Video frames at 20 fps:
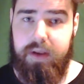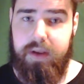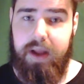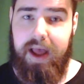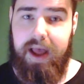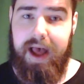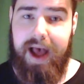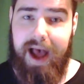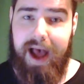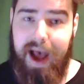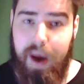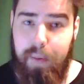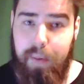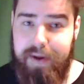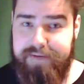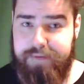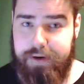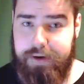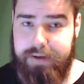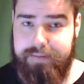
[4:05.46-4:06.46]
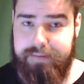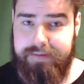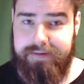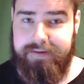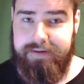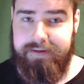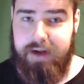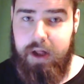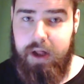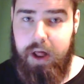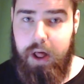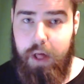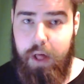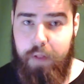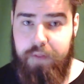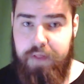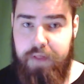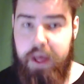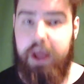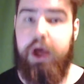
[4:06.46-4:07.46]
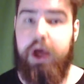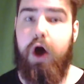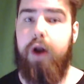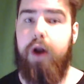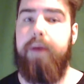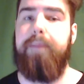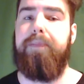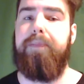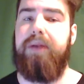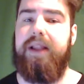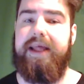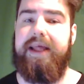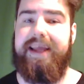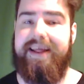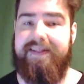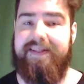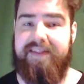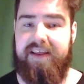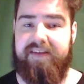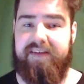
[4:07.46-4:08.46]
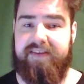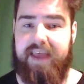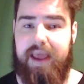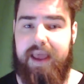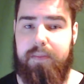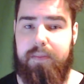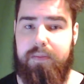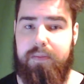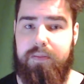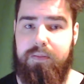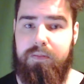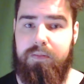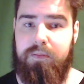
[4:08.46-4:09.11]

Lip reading: However, the gunplay in this game